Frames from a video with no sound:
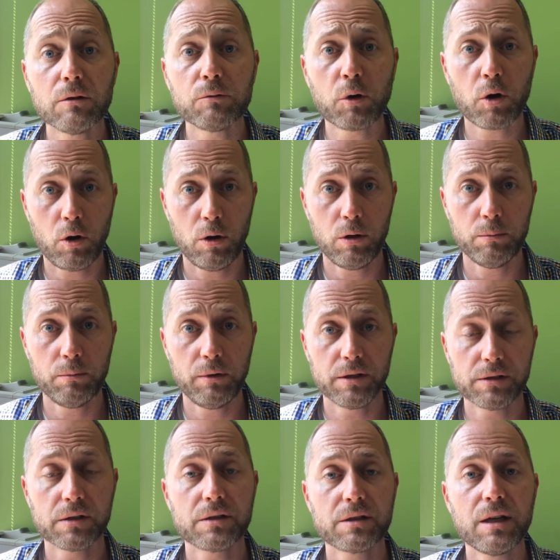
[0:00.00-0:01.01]
of
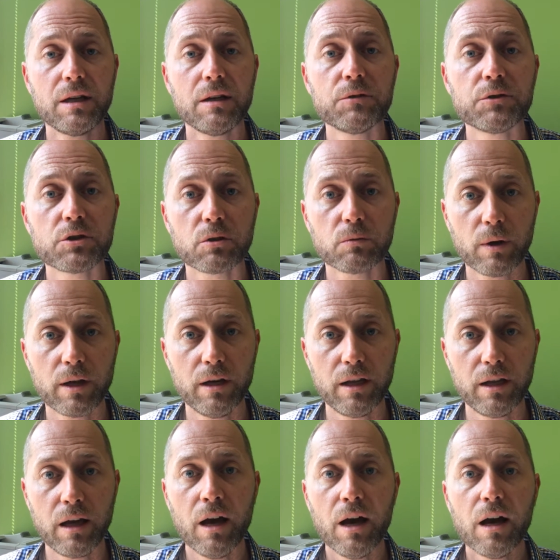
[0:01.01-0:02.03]
calmness, a state of
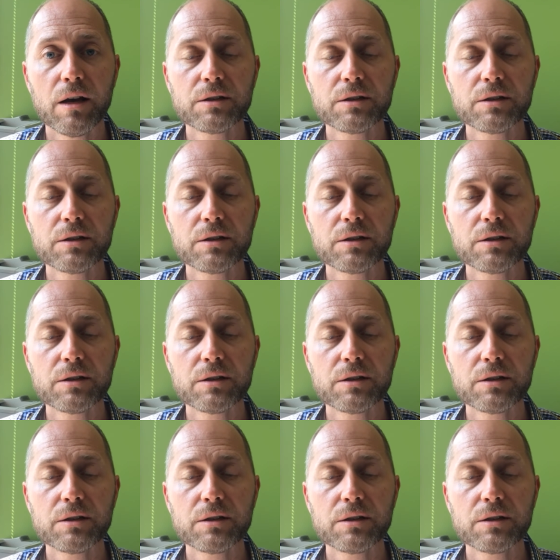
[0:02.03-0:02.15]
serenity,